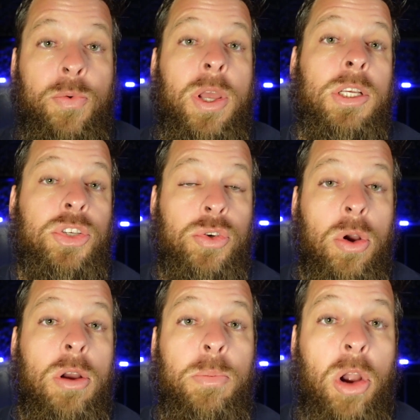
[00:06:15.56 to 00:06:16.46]
run a
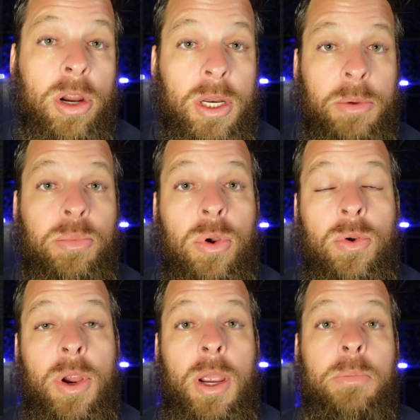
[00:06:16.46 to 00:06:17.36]
strong marketing
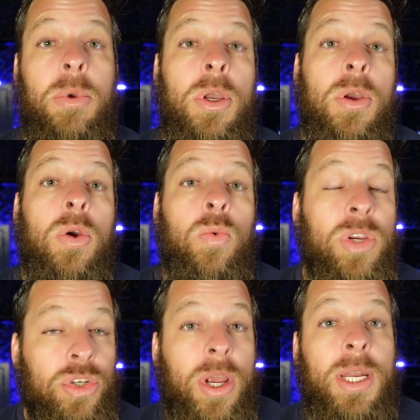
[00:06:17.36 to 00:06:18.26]
program.
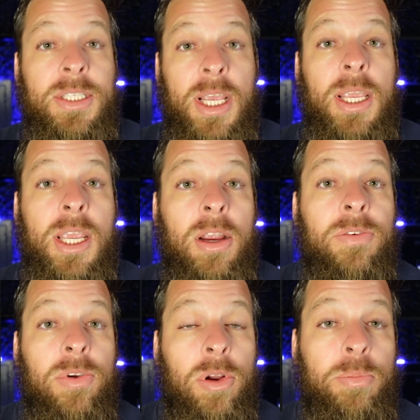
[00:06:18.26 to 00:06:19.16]
We try to take care
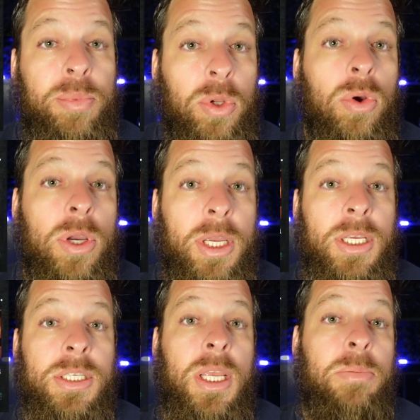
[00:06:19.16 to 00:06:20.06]
of our
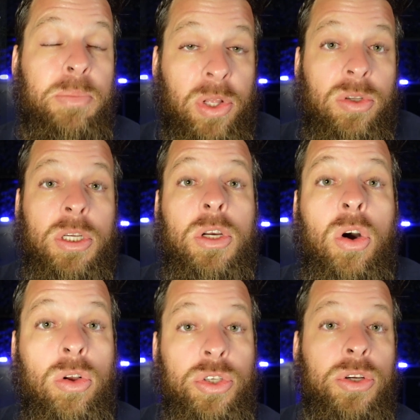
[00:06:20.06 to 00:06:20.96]
employees and build a
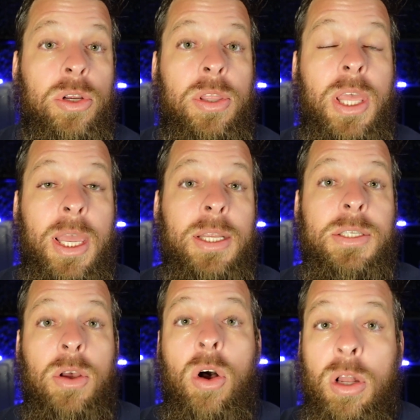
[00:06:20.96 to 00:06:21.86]
culture that
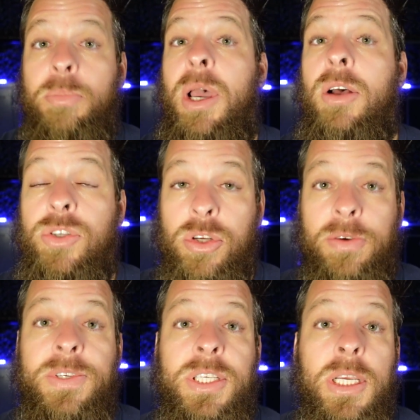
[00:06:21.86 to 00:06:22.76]
is all about
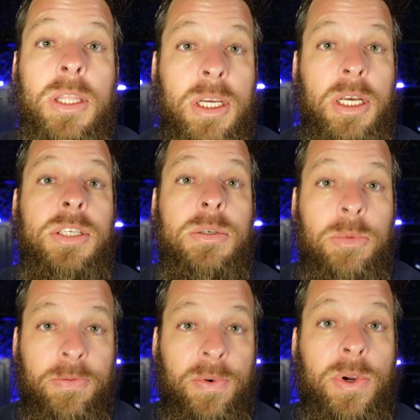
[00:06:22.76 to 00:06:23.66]
servicing the
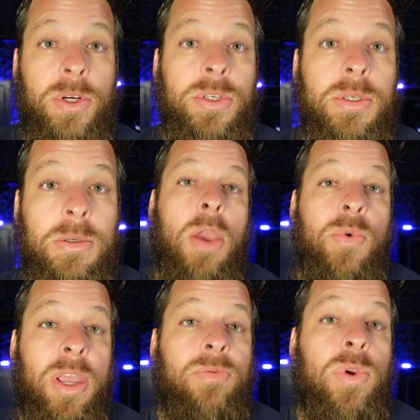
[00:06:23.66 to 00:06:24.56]
customer first.
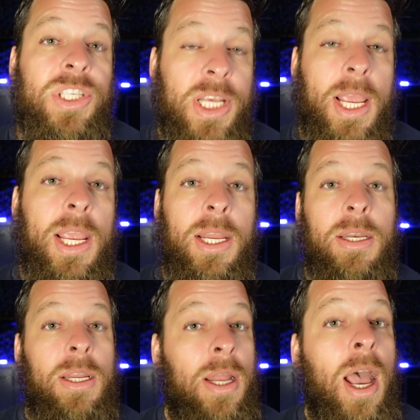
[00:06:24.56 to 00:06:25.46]
And we have
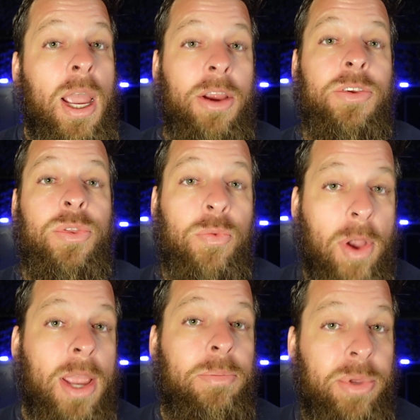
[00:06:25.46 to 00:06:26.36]
retained and hired the
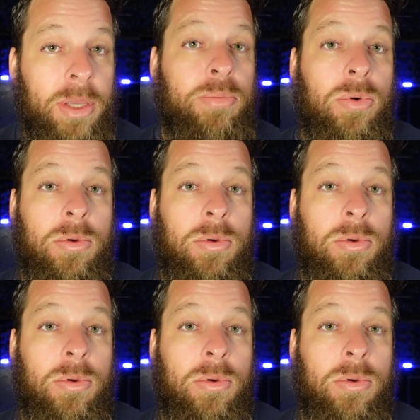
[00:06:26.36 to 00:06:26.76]
right people.